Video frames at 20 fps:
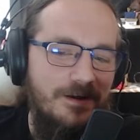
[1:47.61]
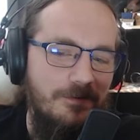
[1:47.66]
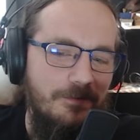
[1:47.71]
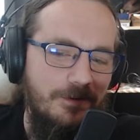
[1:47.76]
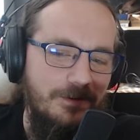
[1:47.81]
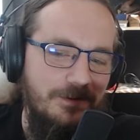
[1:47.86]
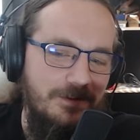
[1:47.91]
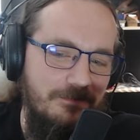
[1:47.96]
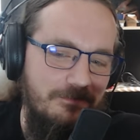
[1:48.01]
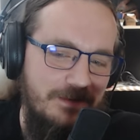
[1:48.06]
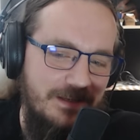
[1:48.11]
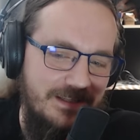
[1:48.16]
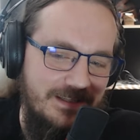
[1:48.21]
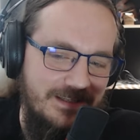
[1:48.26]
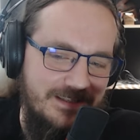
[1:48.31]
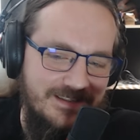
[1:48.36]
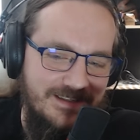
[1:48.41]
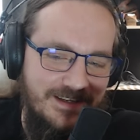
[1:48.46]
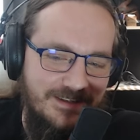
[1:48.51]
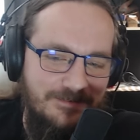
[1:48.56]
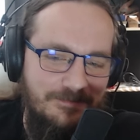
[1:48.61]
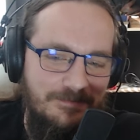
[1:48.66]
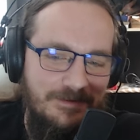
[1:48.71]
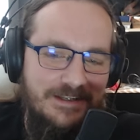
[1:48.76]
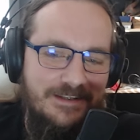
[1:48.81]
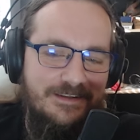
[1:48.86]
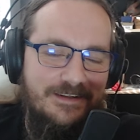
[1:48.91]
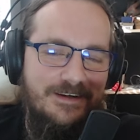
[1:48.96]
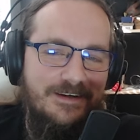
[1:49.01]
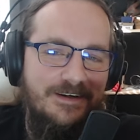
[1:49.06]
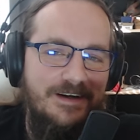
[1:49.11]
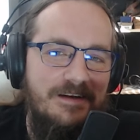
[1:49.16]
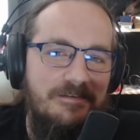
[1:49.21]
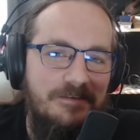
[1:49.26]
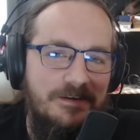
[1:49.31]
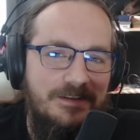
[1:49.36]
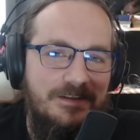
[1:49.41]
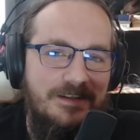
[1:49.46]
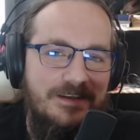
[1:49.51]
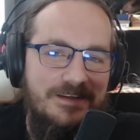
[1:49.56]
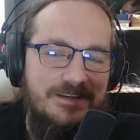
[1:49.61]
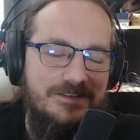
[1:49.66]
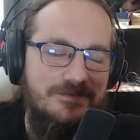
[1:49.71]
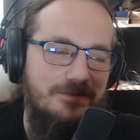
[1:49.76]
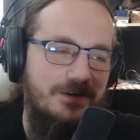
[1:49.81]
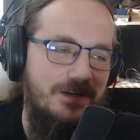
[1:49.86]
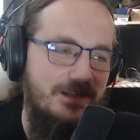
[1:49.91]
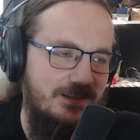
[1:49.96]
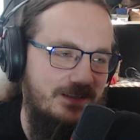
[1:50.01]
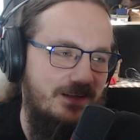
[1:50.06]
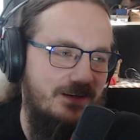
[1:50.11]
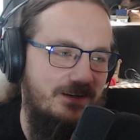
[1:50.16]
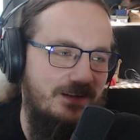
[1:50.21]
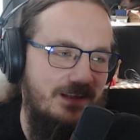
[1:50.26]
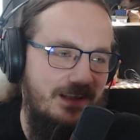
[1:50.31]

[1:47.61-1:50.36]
What do you mean it's not rated R? Everything is rated R.